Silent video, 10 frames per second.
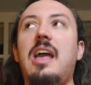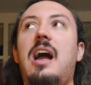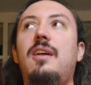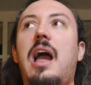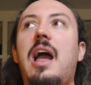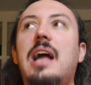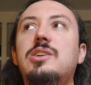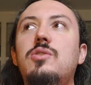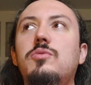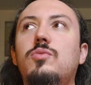I, I I
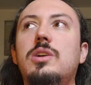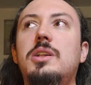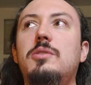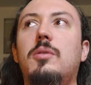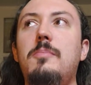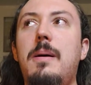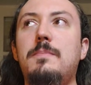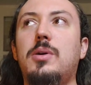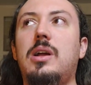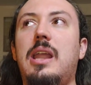don't really
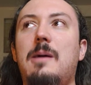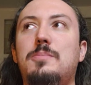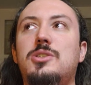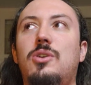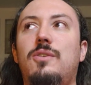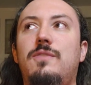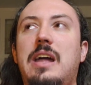remember an episode of